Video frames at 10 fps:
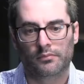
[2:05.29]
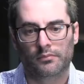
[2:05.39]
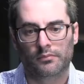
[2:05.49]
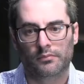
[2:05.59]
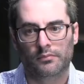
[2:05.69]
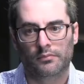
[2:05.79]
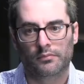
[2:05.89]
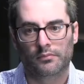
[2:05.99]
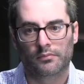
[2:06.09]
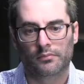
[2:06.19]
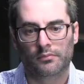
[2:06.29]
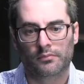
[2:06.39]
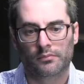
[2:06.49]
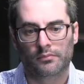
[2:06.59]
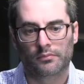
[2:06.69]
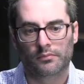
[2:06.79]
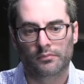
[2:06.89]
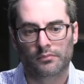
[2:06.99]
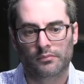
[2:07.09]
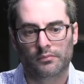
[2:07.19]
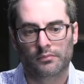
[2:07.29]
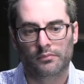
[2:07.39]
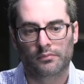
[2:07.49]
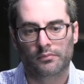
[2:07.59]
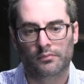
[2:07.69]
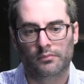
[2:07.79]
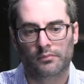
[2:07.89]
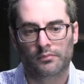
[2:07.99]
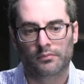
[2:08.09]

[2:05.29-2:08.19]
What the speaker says: This person isn't speaking.